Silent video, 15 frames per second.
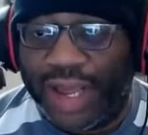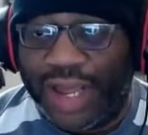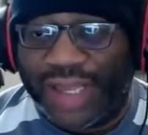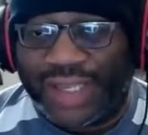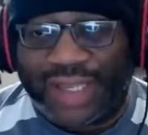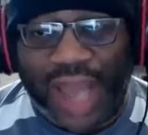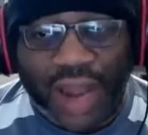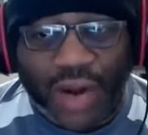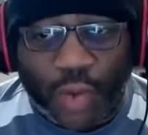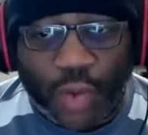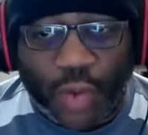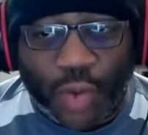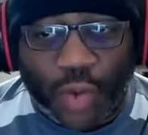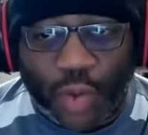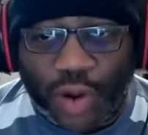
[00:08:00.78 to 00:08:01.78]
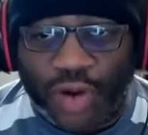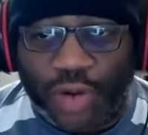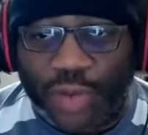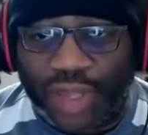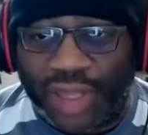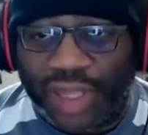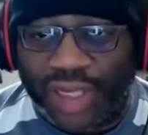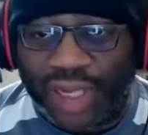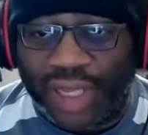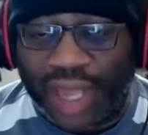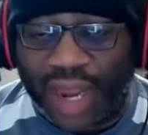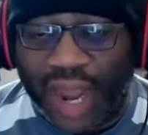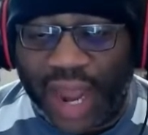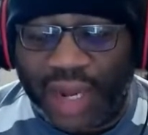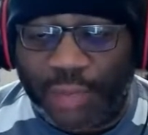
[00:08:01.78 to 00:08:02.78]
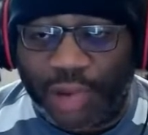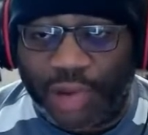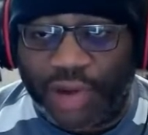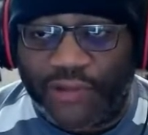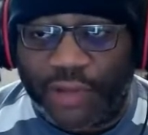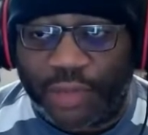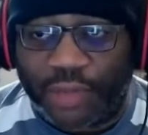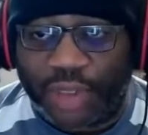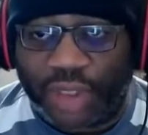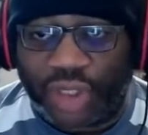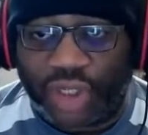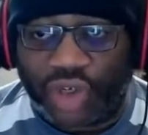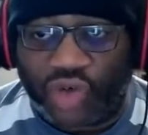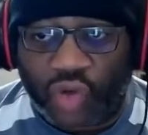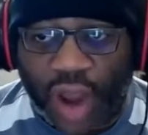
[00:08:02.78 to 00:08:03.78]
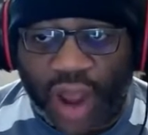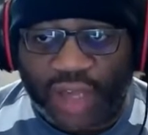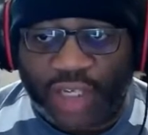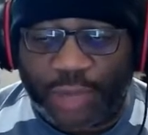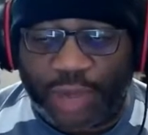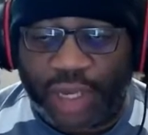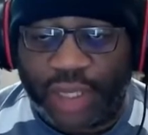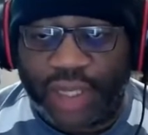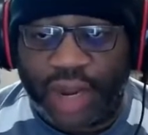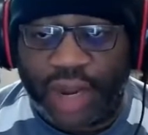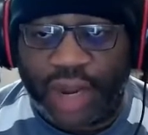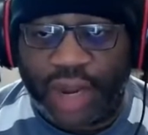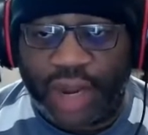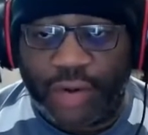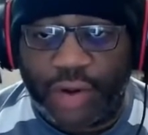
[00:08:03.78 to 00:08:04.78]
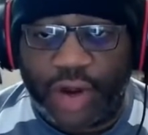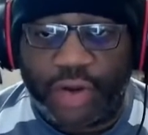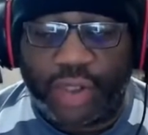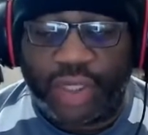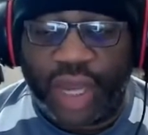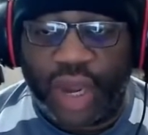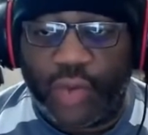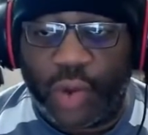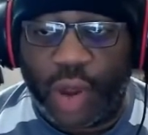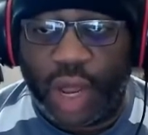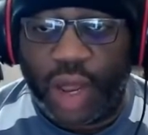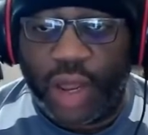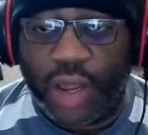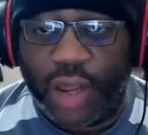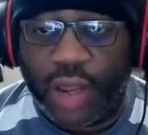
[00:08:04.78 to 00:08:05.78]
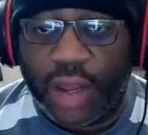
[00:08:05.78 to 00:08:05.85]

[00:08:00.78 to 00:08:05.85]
It's kind of weird to me that they say they had to build it from scratch, because I don't understand why.